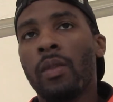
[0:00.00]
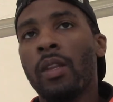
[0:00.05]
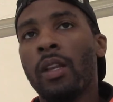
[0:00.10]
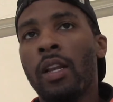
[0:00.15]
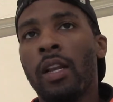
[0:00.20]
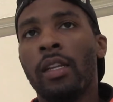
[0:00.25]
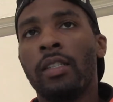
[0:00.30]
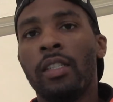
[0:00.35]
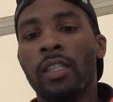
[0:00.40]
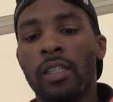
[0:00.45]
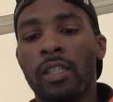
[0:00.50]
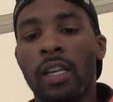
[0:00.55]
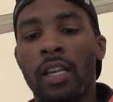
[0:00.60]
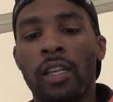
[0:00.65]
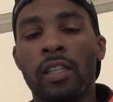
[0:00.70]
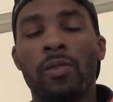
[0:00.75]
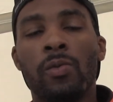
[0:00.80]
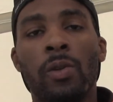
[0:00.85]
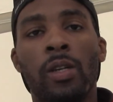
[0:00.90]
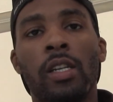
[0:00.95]
it just
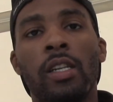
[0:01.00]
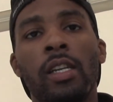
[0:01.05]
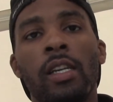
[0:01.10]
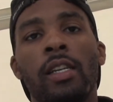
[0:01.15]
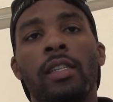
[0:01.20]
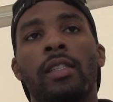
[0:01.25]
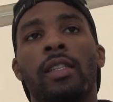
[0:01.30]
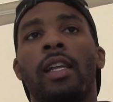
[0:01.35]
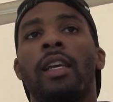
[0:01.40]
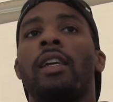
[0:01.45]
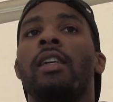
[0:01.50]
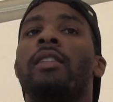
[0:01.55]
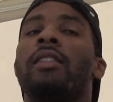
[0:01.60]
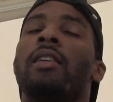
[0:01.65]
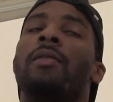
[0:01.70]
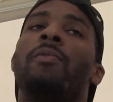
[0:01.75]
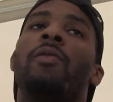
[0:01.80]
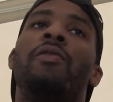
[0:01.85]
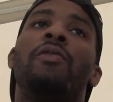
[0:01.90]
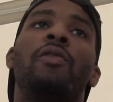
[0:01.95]
is what it is. Like I
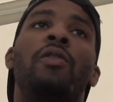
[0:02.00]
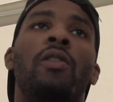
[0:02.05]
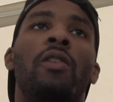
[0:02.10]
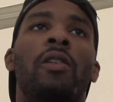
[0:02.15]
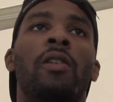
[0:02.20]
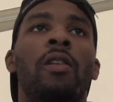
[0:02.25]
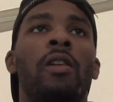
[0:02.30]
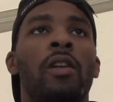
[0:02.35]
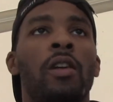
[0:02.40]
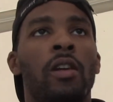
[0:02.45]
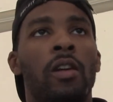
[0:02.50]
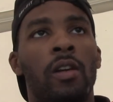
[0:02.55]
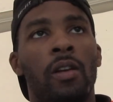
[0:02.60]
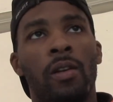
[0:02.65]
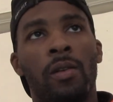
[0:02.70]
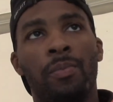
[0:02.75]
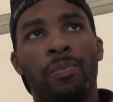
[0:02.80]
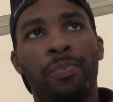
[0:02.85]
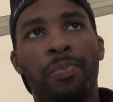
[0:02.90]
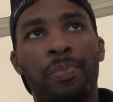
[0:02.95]
said before,
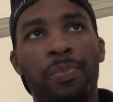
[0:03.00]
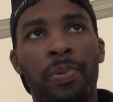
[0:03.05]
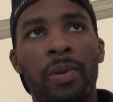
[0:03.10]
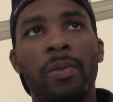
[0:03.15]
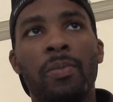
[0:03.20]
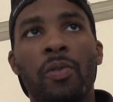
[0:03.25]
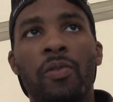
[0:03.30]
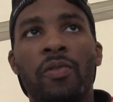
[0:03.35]
people